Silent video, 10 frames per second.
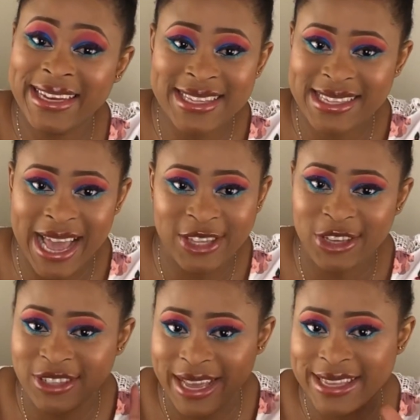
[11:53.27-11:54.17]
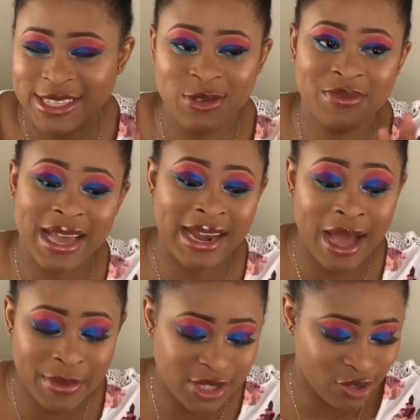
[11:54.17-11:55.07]
this is, I told you guys this would be an
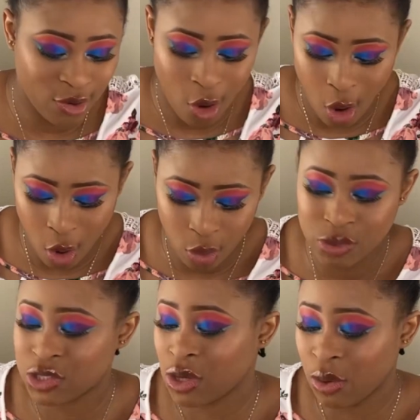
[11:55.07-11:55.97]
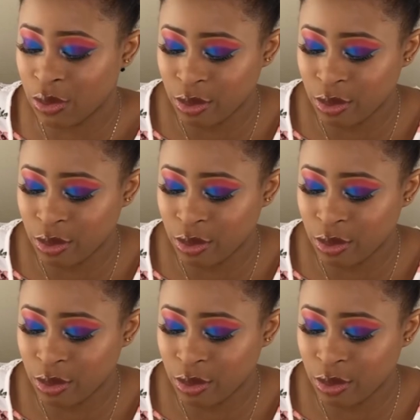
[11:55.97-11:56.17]
Amazon haul. So